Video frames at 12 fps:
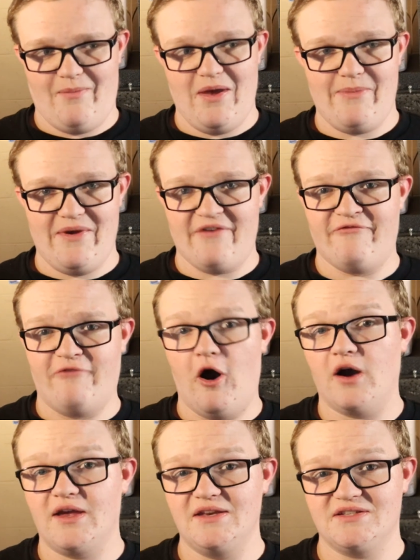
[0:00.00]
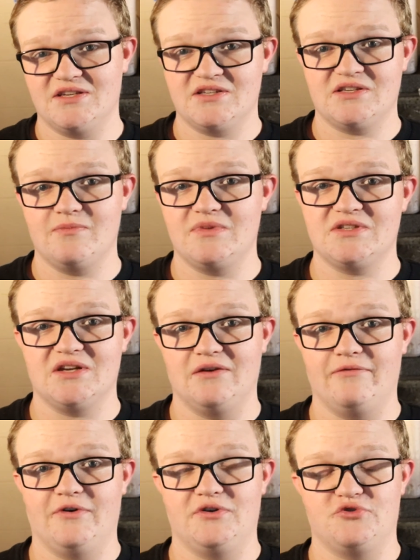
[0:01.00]
maybe a fogging system
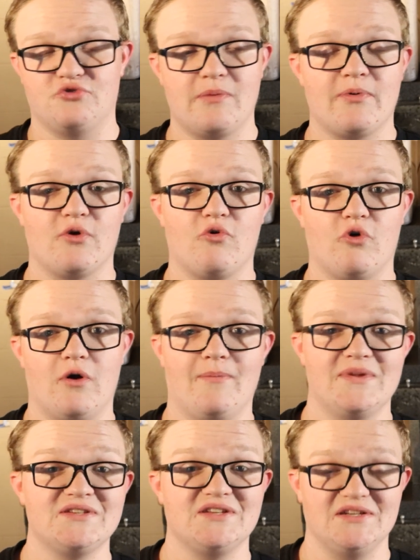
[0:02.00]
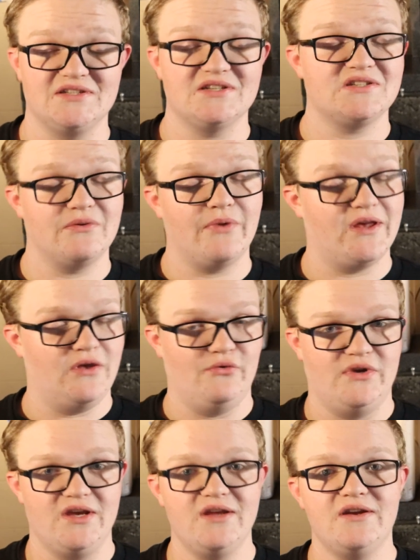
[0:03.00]
instead of a dripper or a misting system like
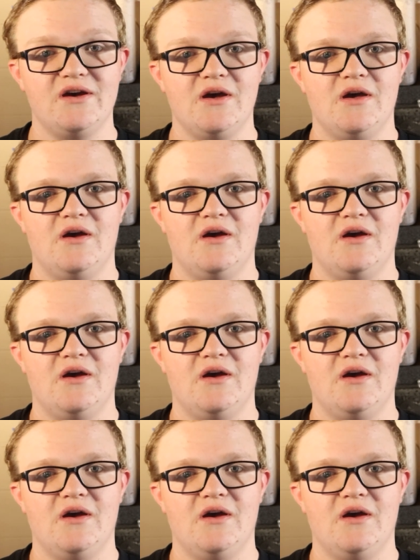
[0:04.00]
you need.